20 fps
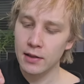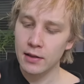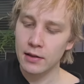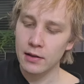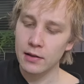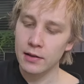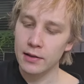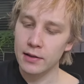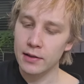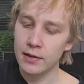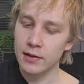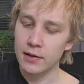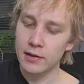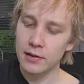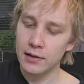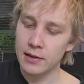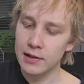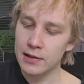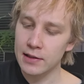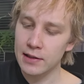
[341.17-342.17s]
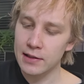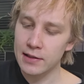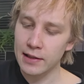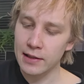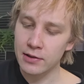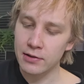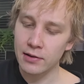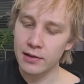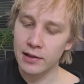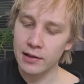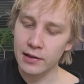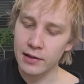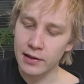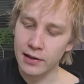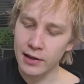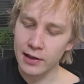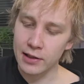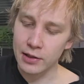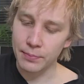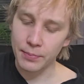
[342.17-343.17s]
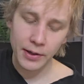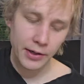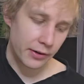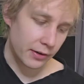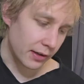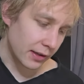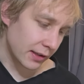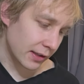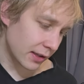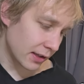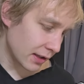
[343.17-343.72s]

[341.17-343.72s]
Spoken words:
Like, is this actually expired? Like,